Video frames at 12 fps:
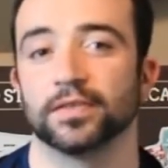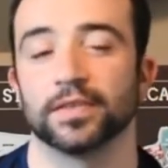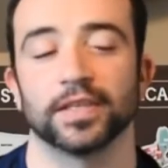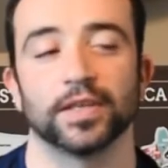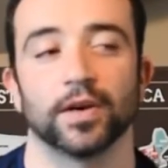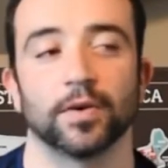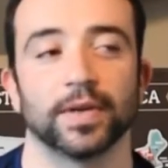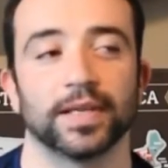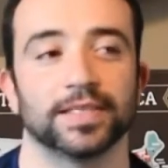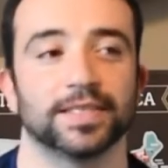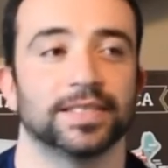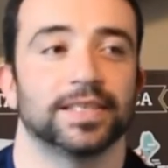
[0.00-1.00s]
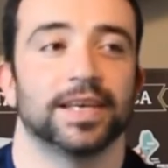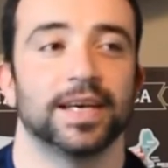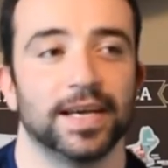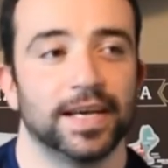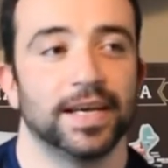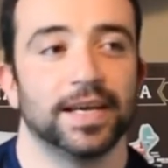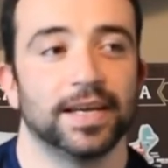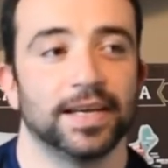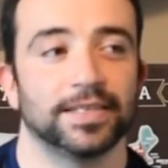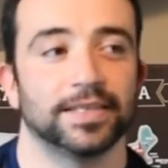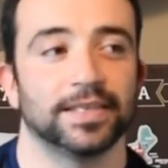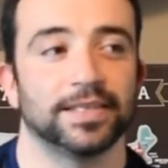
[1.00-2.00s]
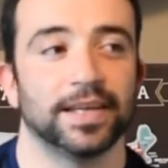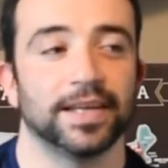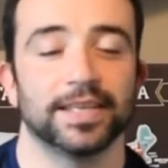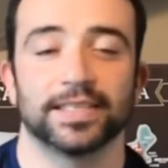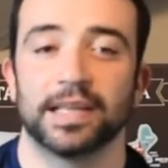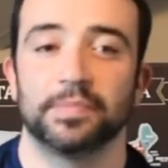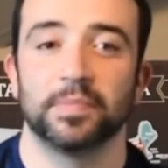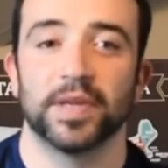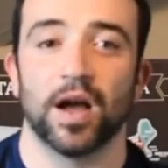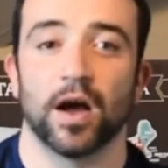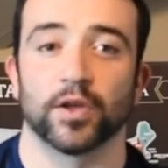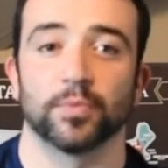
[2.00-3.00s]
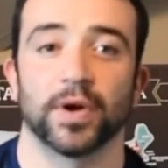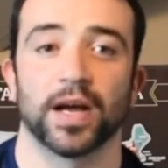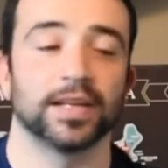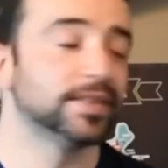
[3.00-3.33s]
and it is keeping me occupied.